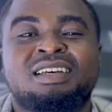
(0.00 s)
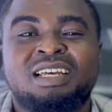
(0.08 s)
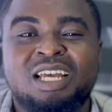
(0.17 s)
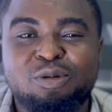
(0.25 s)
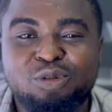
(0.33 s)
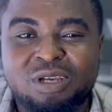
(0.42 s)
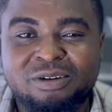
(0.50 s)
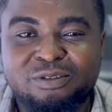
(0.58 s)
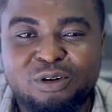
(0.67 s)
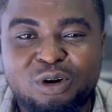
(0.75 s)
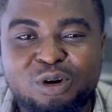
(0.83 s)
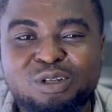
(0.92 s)
It was
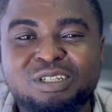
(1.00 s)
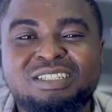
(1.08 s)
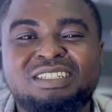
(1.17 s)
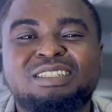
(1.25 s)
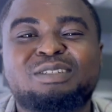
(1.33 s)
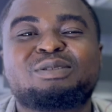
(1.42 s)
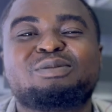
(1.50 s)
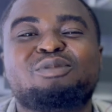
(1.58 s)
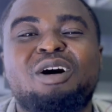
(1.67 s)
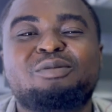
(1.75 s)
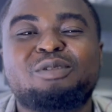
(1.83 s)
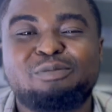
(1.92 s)
for
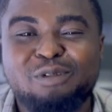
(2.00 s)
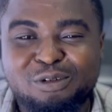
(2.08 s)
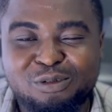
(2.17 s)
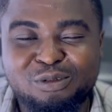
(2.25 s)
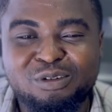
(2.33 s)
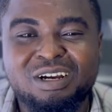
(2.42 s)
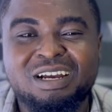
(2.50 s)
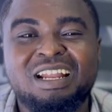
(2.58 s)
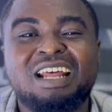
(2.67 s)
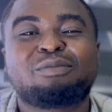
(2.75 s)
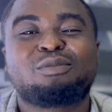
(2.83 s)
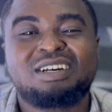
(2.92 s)
one
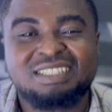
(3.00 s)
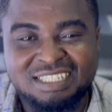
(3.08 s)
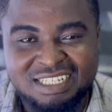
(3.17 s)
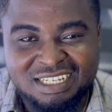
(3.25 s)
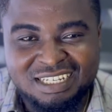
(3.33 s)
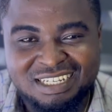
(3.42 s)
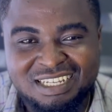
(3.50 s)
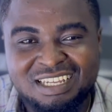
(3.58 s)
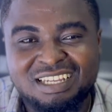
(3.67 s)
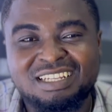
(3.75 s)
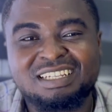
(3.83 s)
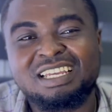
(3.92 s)
and a matty,
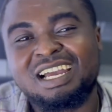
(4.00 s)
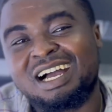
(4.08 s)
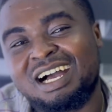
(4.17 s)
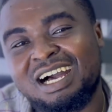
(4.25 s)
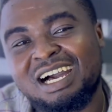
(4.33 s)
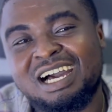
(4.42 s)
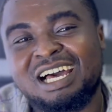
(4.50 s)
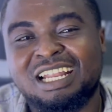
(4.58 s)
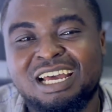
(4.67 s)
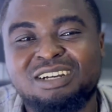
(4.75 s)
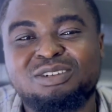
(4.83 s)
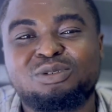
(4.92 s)
dear
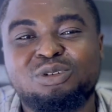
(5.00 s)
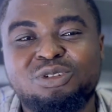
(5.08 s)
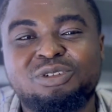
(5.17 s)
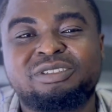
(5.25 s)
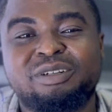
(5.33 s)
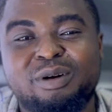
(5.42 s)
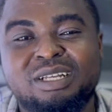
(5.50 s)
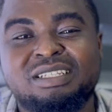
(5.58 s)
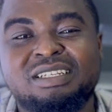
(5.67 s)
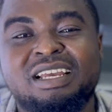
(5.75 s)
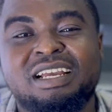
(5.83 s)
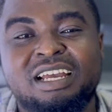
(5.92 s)
Alan, could you try and
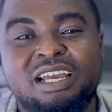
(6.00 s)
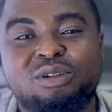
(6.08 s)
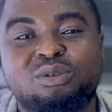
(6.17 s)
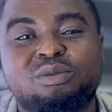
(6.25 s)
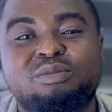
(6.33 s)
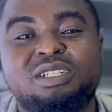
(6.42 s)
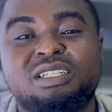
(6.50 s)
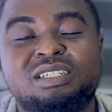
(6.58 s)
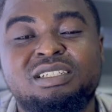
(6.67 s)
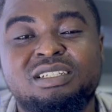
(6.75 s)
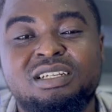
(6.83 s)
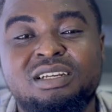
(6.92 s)
say a kind,
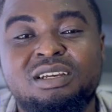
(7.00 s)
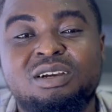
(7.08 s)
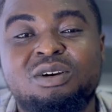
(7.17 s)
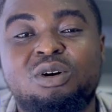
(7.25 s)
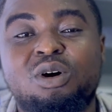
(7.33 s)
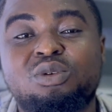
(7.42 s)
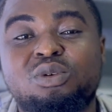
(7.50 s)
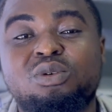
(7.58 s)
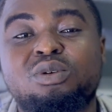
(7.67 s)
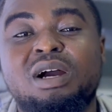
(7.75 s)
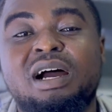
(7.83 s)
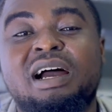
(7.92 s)
meaning, or no,
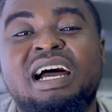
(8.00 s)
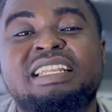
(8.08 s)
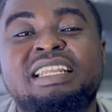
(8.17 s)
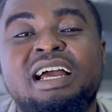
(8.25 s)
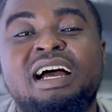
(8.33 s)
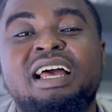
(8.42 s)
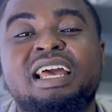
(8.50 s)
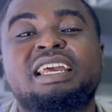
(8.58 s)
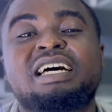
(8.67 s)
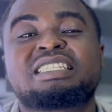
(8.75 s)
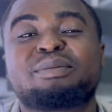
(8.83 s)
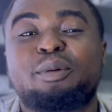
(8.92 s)
idea, a
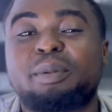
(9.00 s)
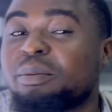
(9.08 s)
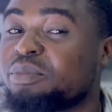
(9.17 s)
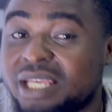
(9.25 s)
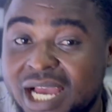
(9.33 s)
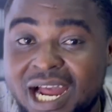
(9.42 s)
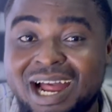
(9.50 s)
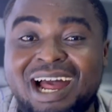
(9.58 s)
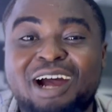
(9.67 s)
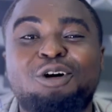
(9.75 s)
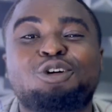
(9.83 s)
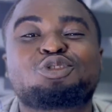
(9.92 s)
yes, and papa be
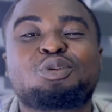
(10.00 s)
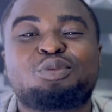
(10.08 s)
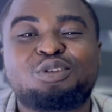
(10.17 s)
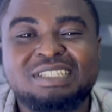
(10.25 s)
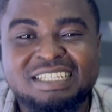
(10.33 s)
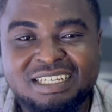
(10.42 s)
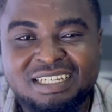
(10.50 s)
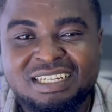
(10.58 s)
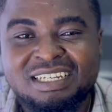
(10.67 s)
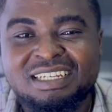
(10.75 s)
or support it.